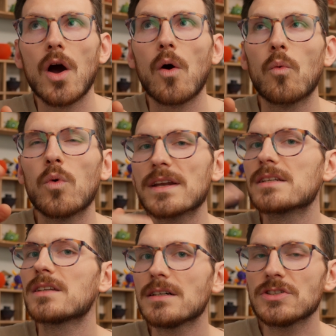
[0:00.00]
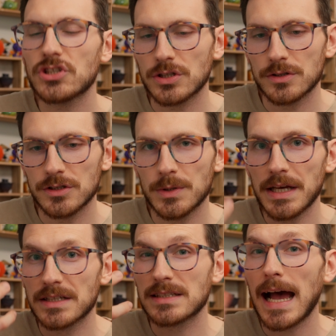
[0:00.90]
what it does show you
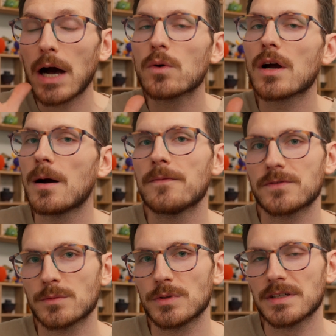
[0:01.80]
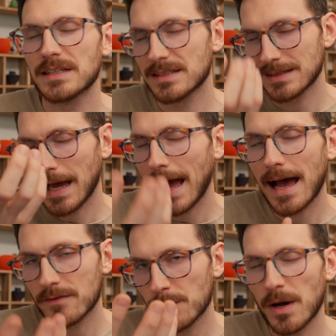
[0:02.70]
is how comfortable it is to
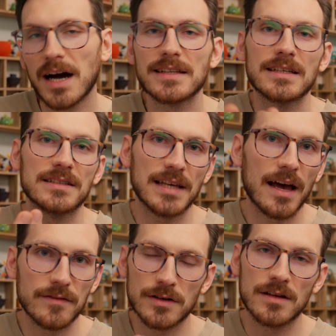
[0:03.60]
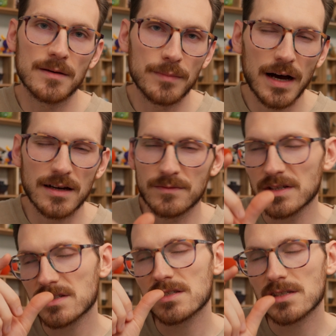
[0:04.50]
have a pot that is heavier on the bottom,
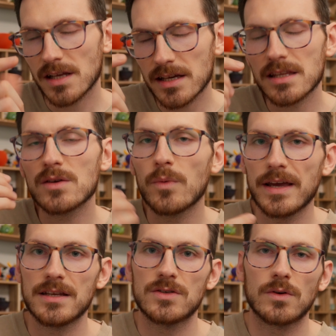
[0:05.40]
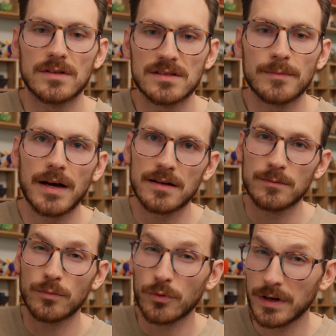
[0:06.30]
that's slightly weighted towards the
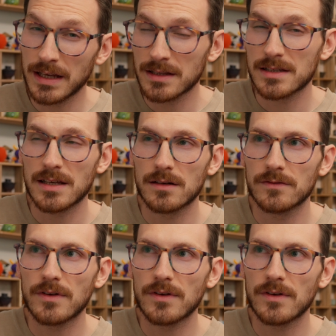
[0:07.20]
bottom, bringing the center of